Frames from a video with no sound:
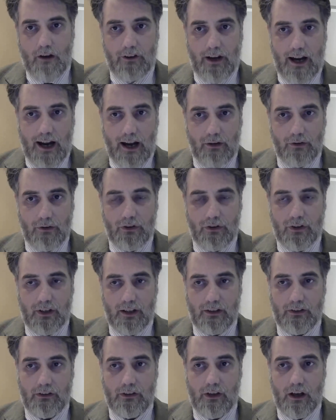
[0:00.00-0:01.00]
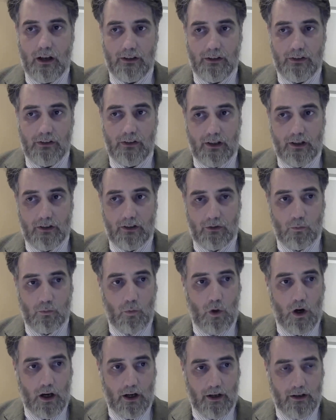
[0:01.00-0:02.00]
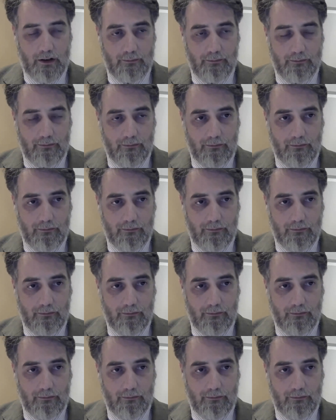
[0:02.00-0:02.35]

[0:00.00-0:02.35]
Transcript: for how things are designed to work.